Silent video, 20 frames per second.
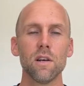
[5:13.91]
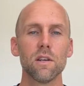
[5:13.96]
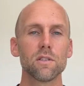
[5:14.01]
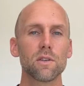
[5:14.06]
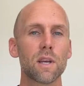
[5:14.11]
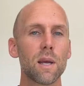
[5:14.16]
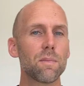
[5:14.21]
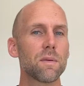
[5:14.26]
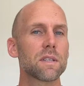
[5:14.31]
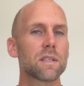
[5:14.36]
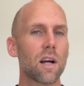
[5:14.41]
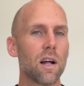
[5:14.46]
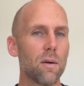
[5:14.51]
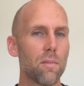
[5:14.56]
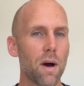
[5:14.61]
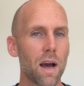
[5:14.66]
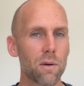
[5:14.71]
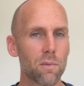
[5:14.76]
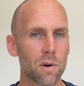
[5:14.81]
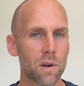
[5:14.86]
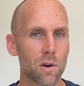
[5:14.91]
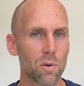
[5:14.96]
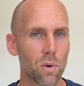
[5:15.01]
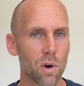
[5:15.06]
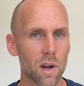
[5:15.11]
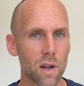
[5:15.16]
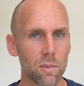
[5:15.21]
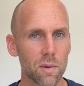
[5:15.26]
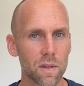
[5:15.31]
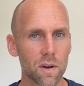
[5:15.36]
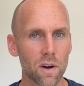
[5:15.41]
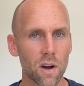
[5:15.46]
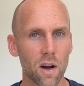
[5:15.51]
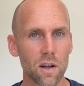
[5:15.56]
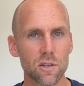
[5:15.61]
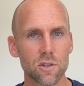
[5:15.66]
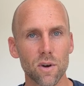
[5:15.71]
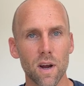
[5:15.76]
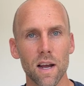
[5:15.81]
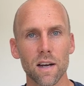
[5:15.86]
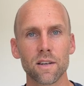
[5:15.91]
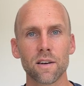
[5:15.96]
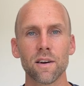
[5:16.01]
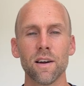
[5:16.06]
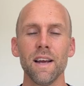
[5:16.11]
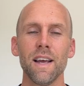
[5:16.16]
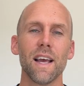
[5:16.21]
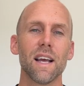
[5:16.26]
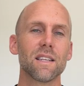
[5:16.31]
So keep this all in mind when you're working with your contractor.